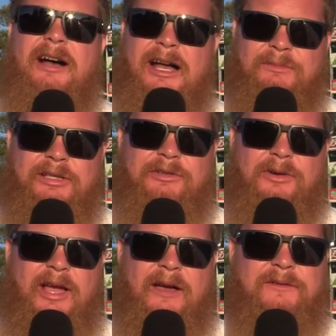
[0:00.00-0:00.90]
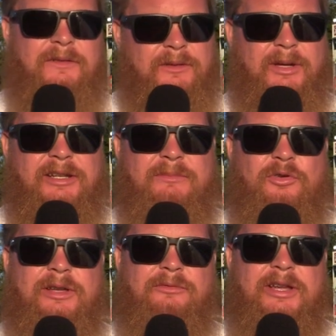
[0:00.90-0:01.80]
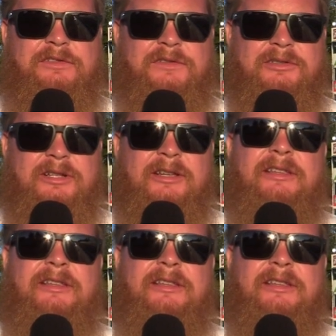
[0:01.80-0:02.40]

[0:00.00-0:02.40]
I'm Lee Kraft, the Monday Morning Racer,